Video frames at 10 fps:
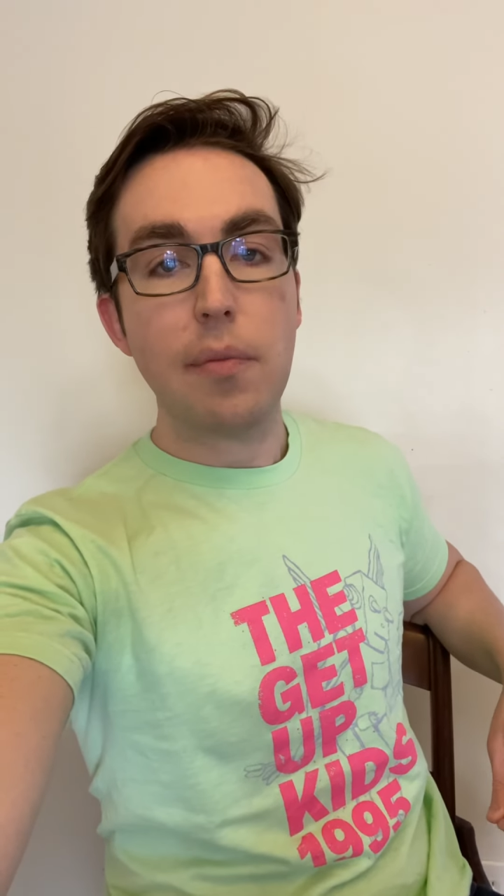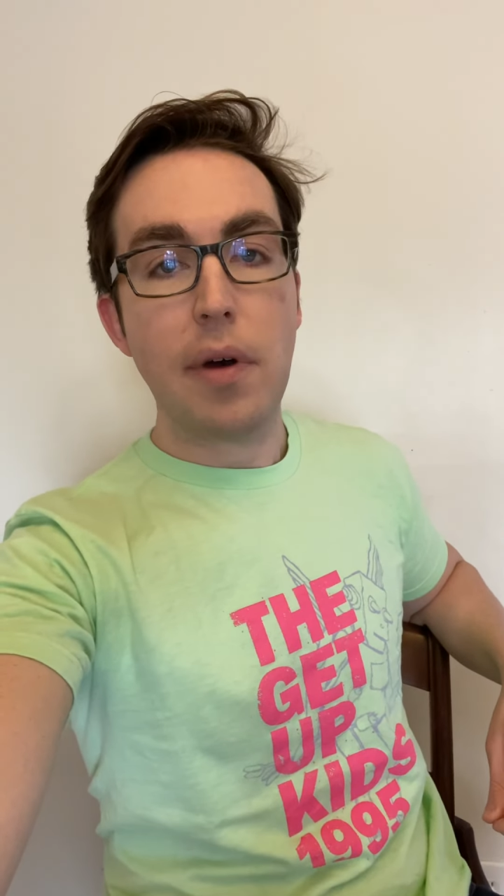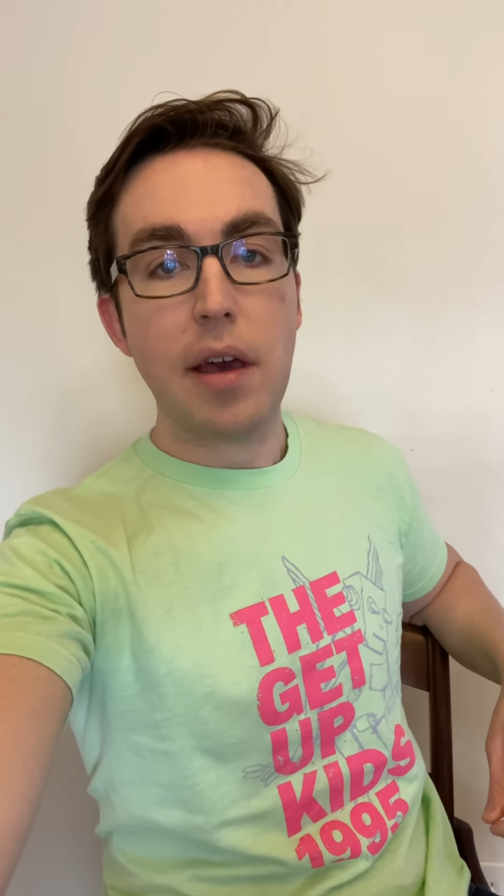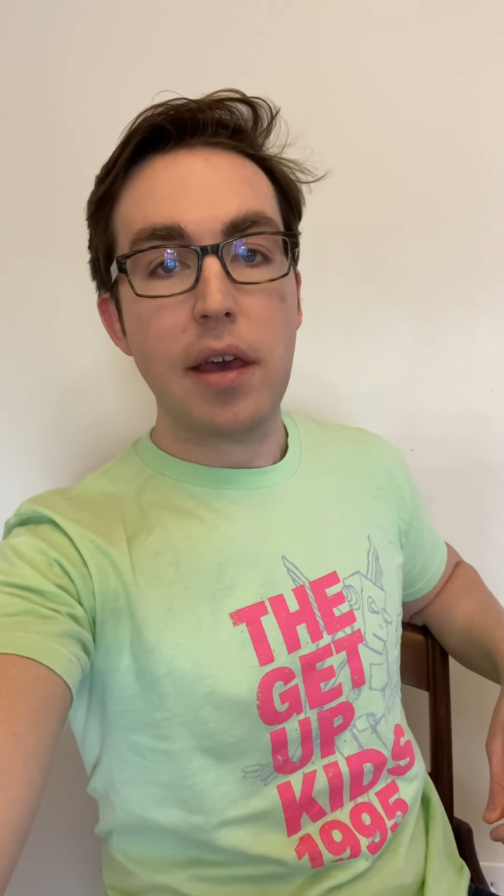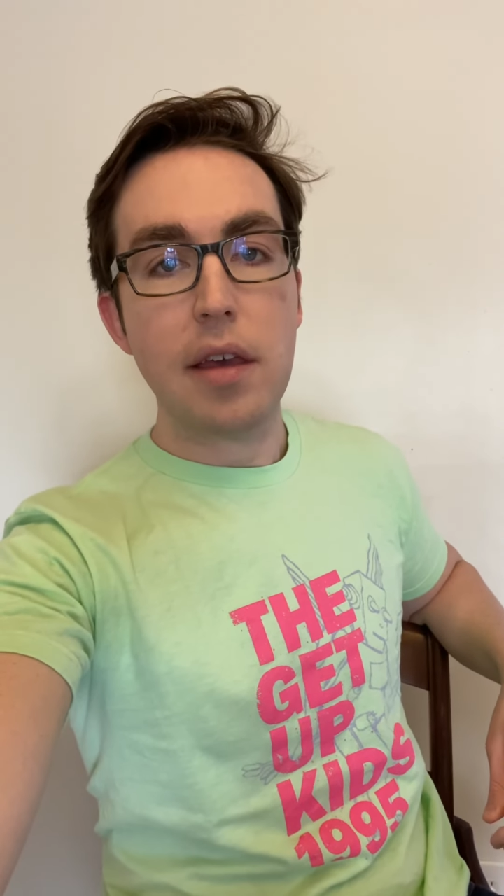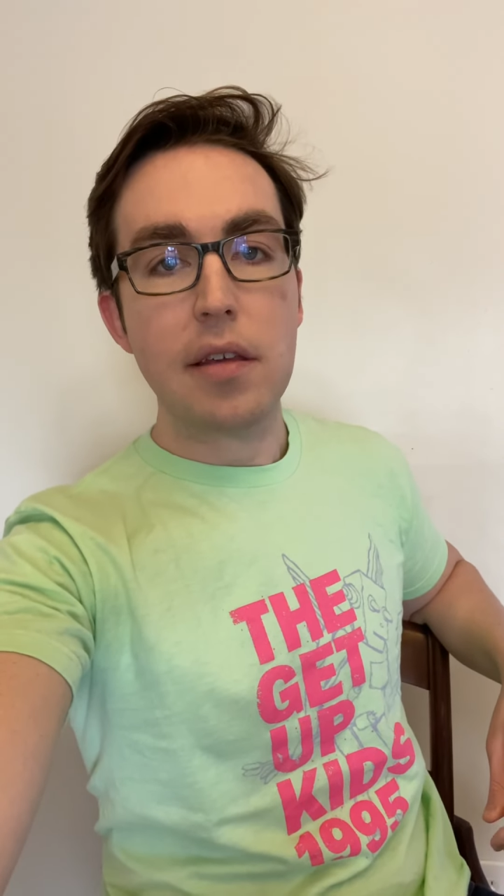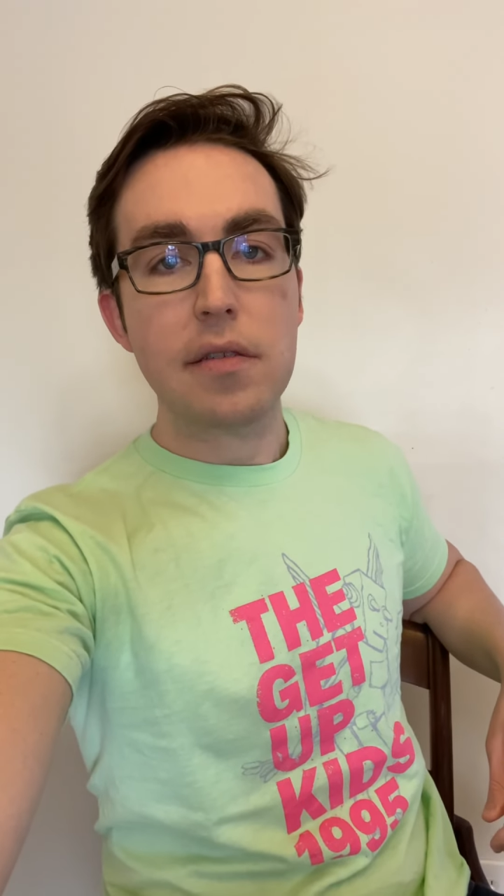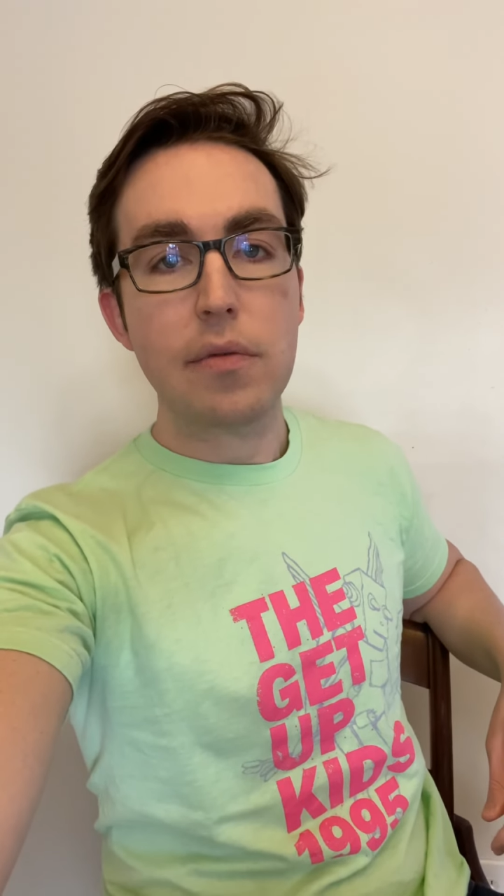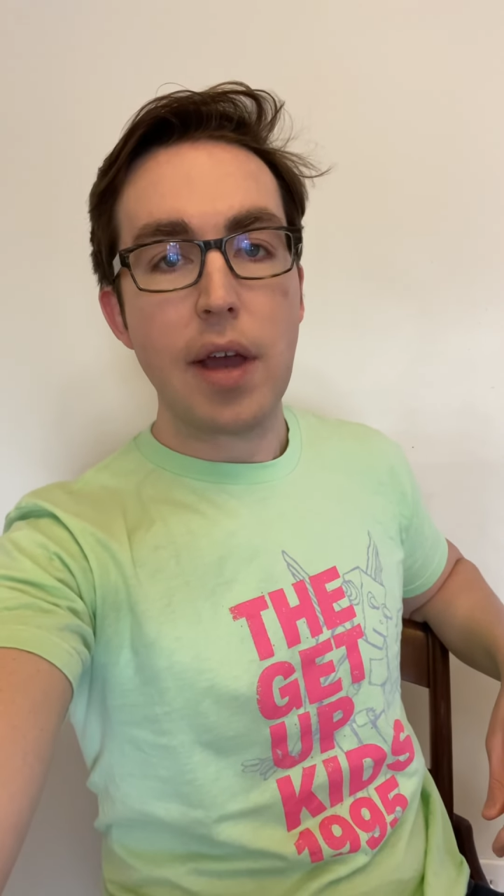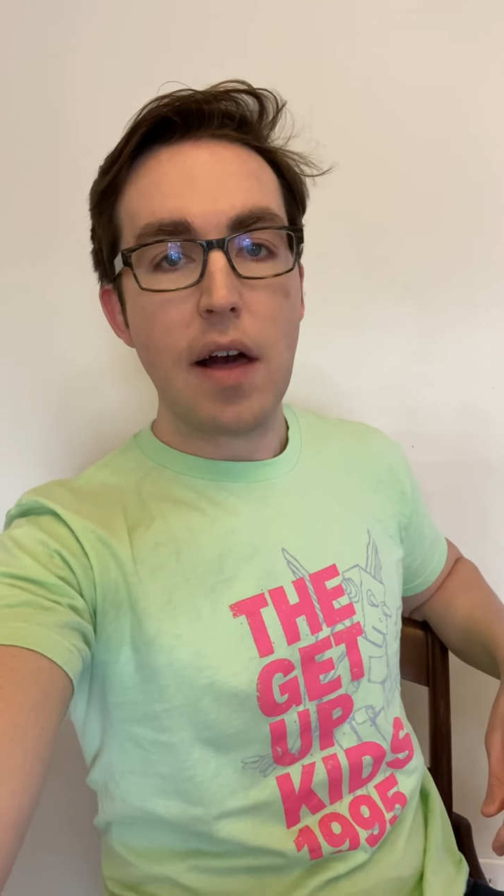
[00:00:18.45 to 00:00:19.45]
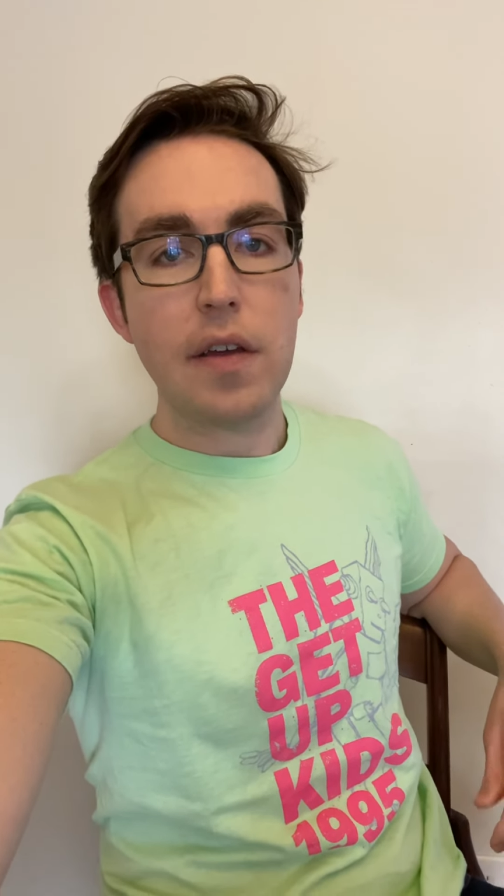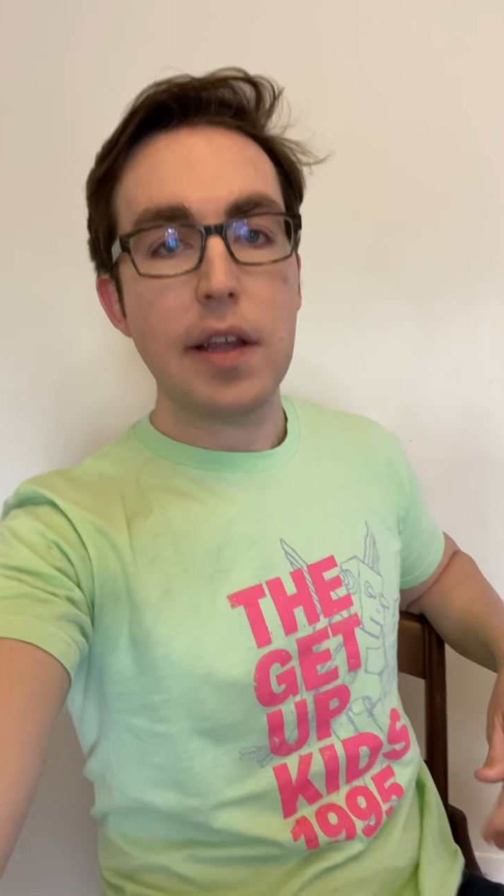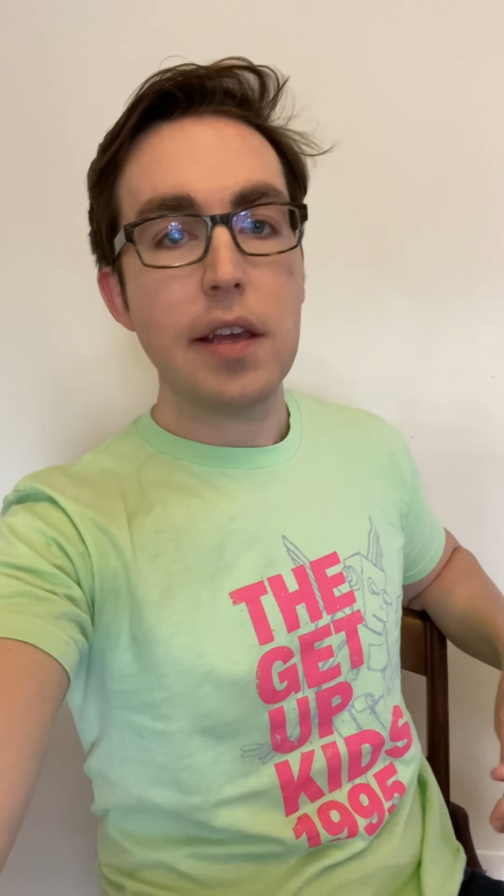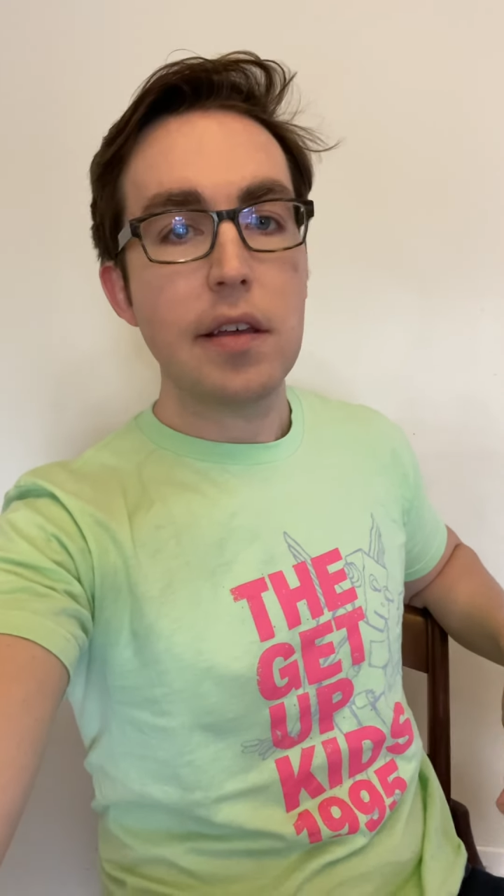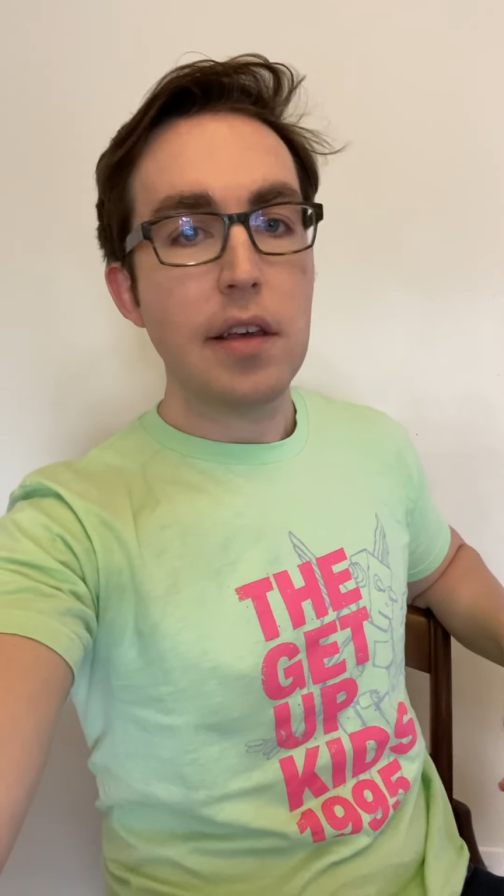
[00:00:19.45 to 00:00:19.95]
my
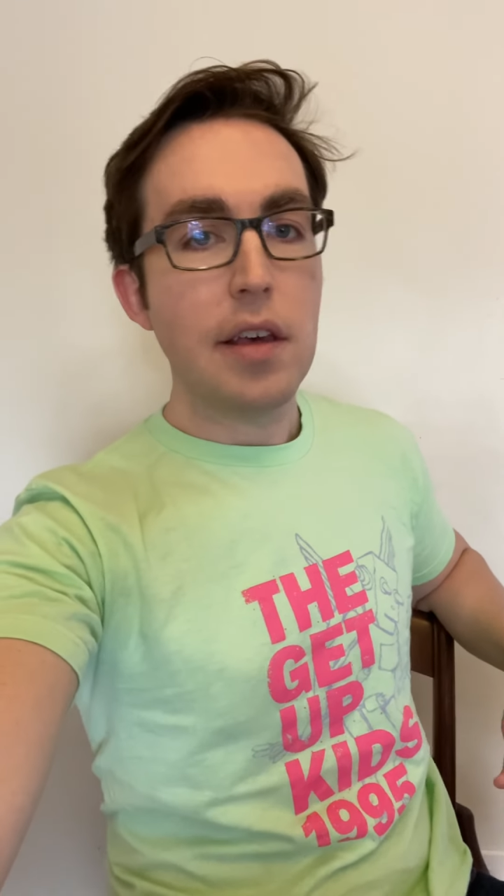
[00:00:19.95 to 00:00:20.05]
reality.